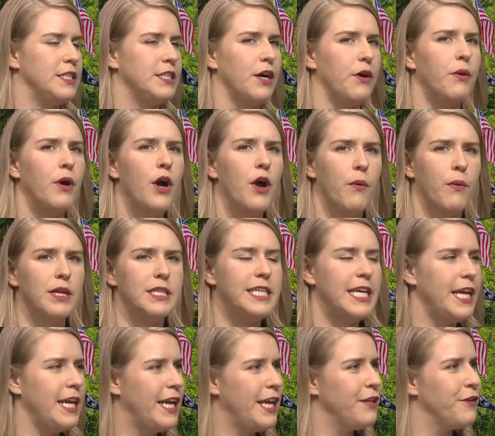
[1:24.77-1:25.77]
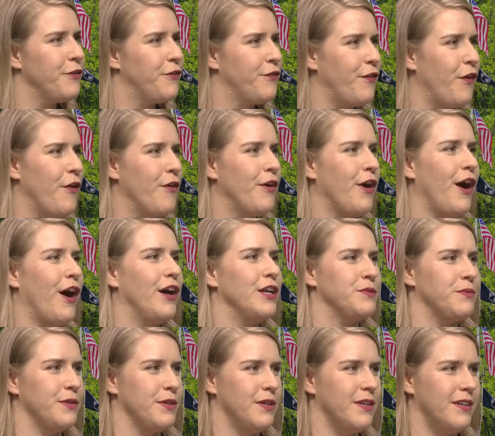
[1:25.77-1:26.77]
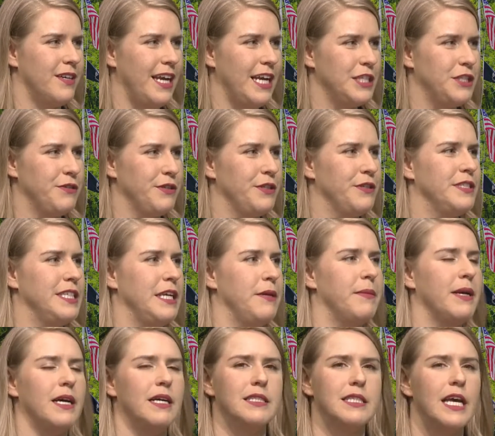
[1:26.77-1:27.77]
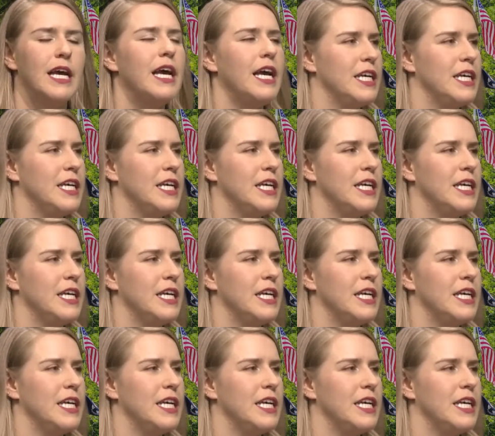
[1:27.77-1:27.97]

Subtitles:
So we're taking those phone calls, we're answering those emails,